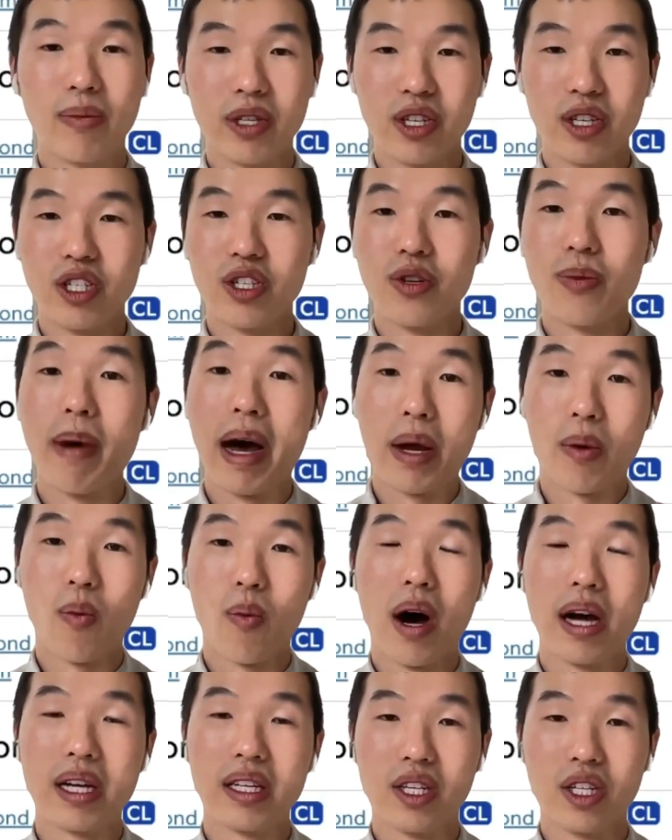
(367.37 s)
which is you might
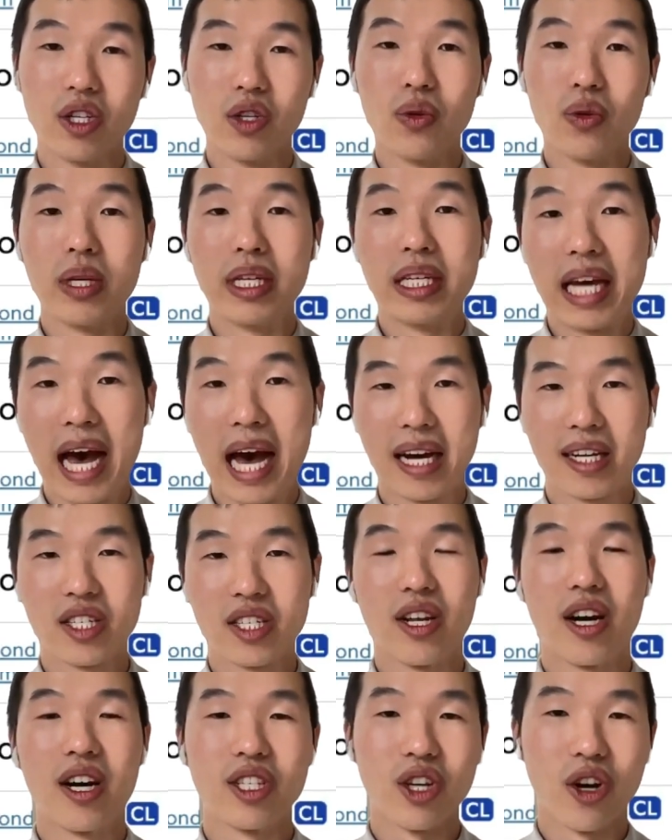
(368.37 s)
want to do tax
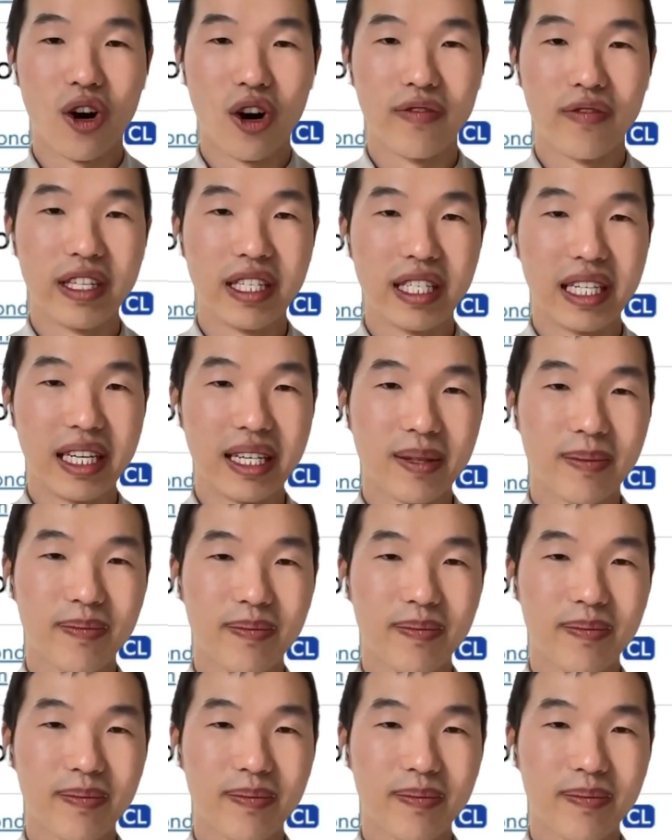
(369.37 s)
loss harvesting.